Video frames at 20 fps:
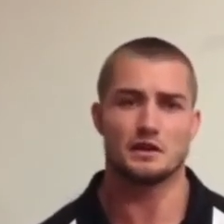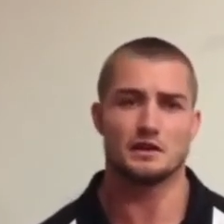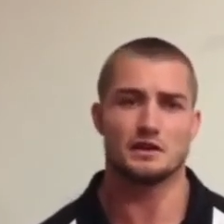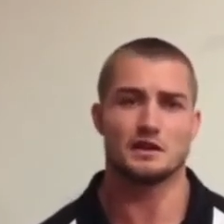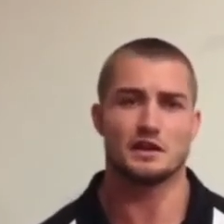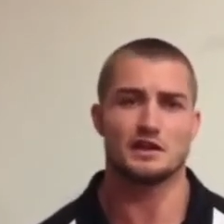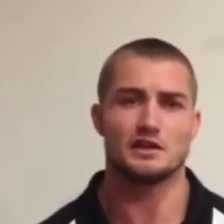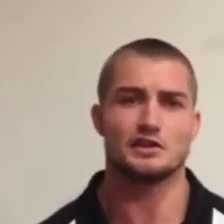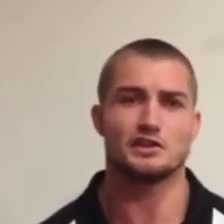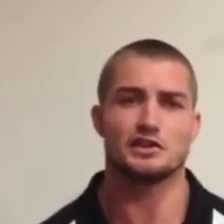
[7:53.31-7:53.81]

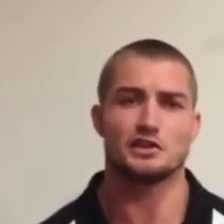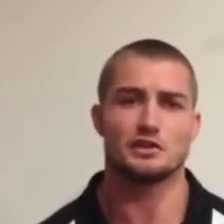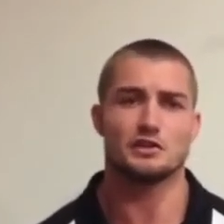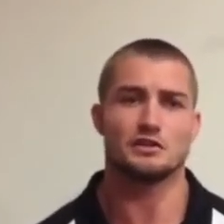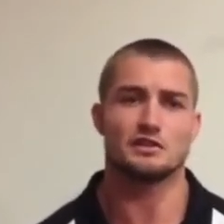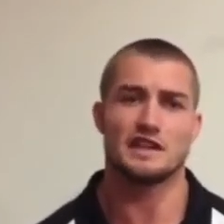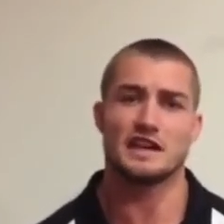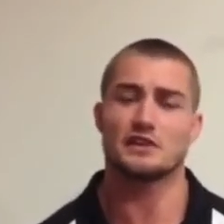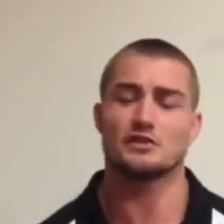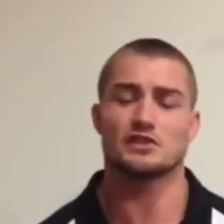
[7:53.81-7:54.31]
and you should
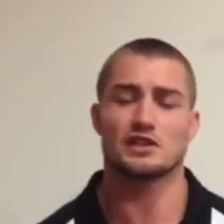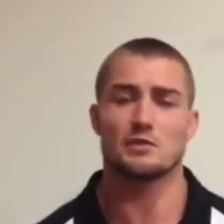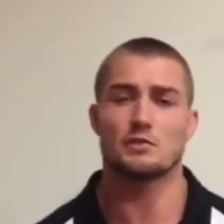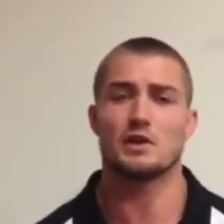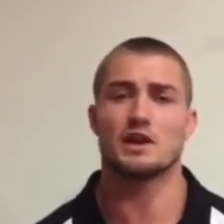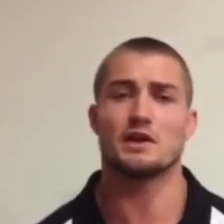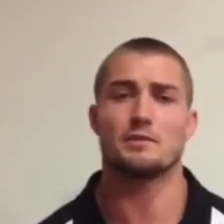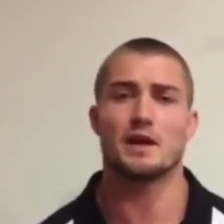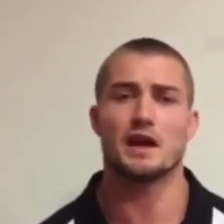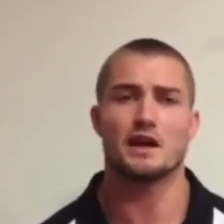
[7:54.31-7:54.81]
tell someone
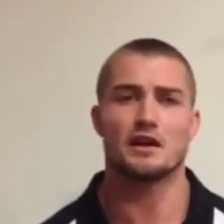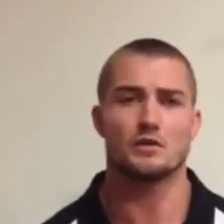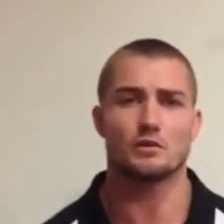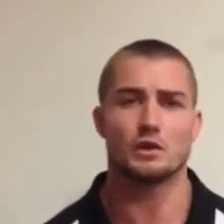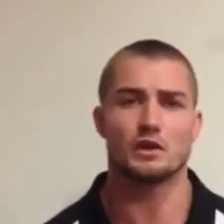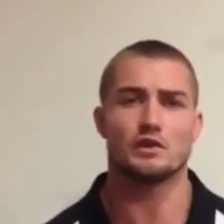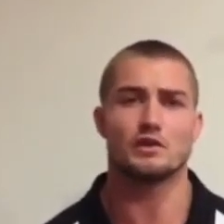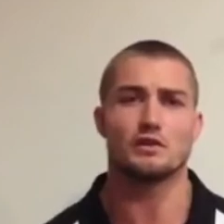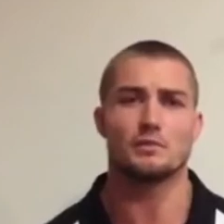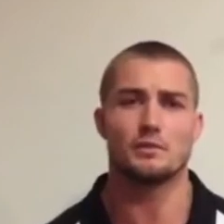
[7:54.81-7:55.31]
about it,
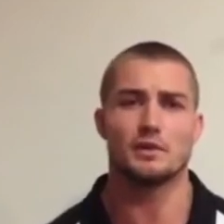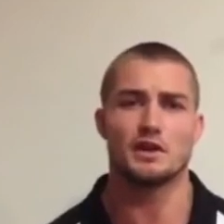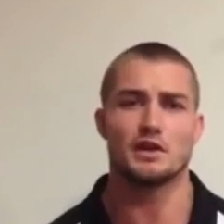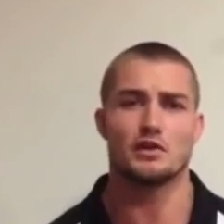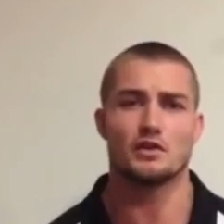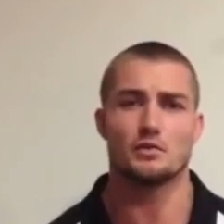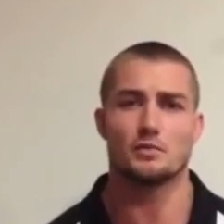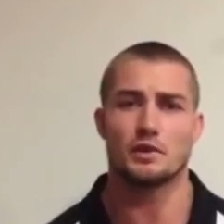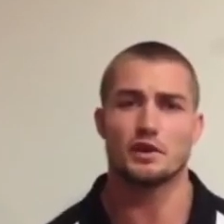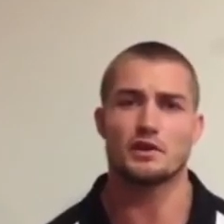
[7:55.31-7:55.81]
whether it be
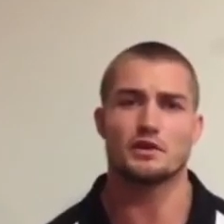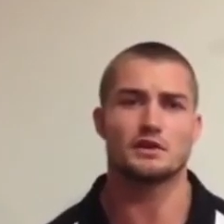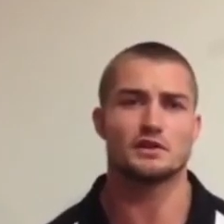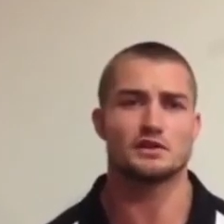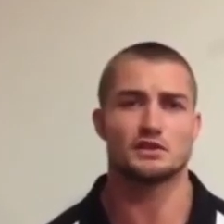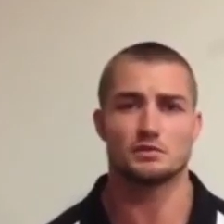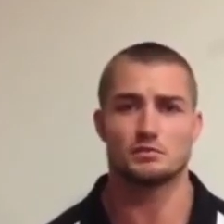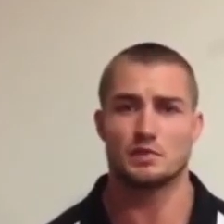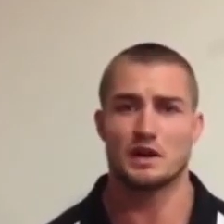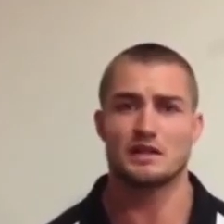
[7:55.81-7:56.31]
your parents,
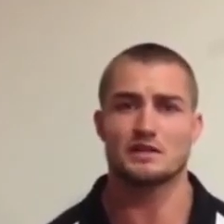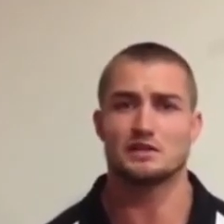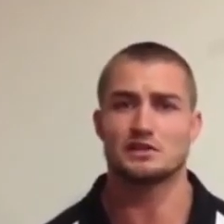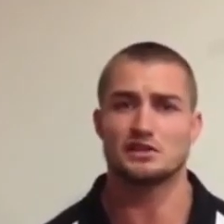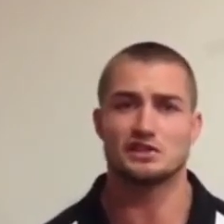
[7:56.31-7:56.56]
brothers,